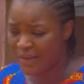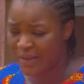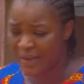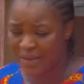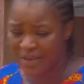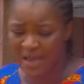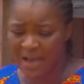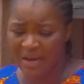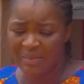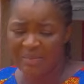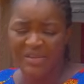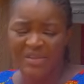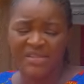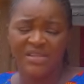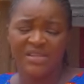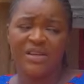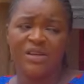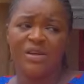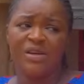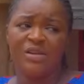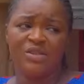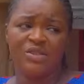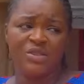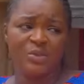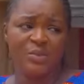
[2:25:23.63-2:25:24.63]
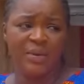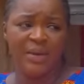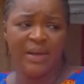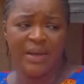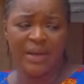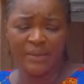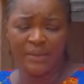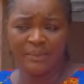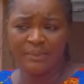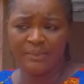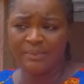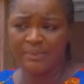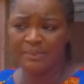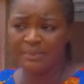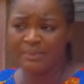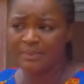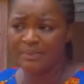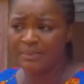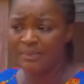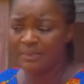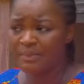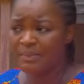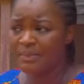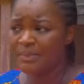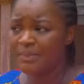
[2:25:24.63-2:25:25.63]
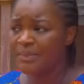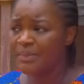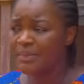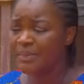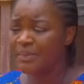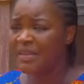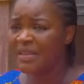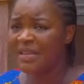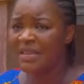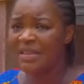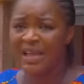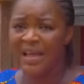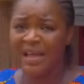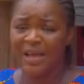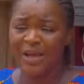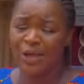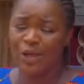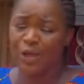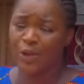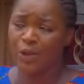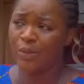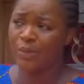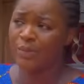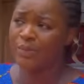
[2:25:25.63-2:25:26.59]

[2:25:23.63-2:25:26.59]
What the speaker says: That means a lot to me. Thank you.